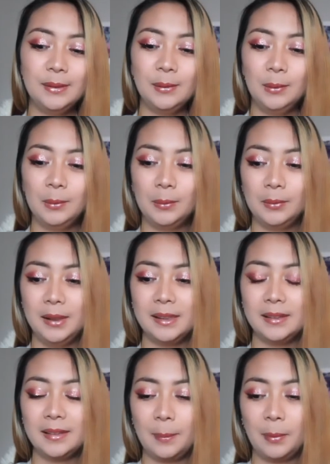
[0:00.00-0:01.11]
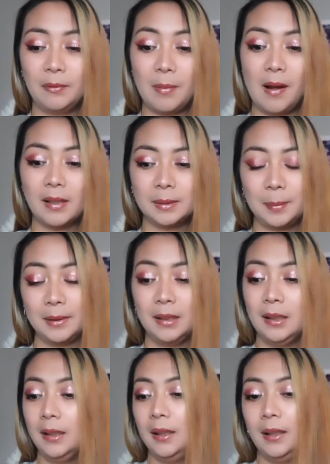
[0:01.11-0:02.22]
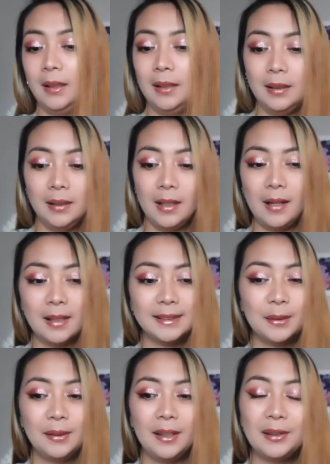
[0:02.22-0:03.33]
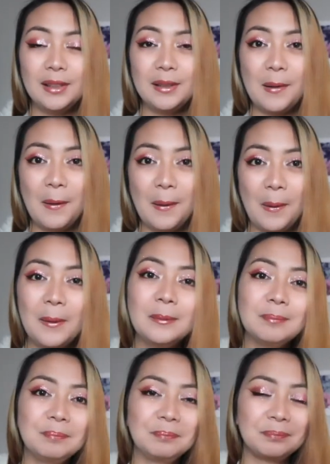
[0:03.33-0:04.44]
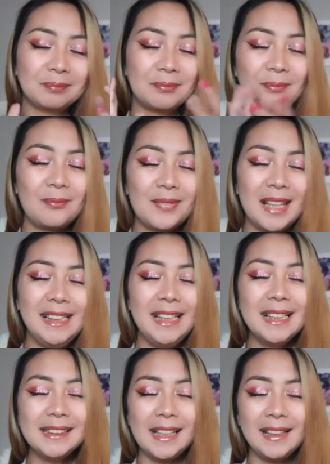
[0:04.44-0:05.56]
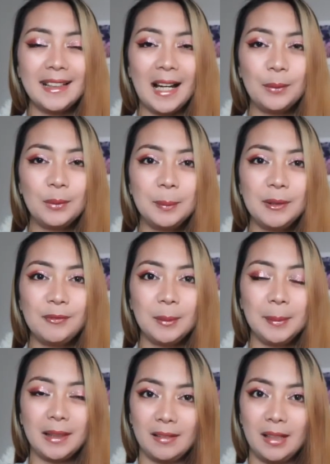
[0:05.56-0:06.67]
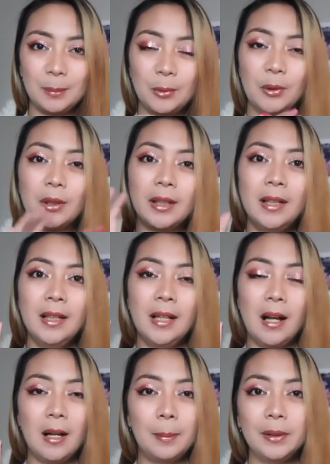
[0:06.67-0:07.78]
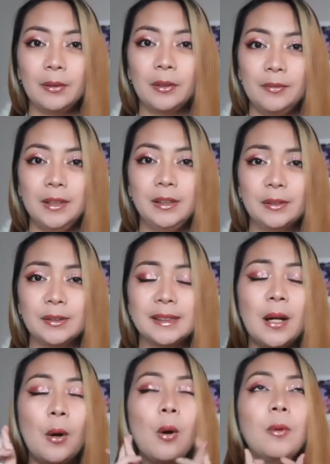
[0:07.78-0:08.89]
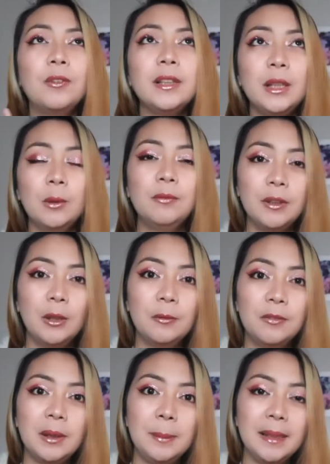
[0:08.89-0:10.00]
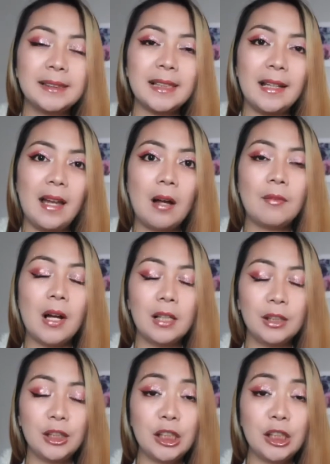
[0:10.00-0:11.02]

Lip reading: to this type of box, but yeah, so there you go. Yes, and I will be filming a lot more Pandora videos. Hopefully, because I have a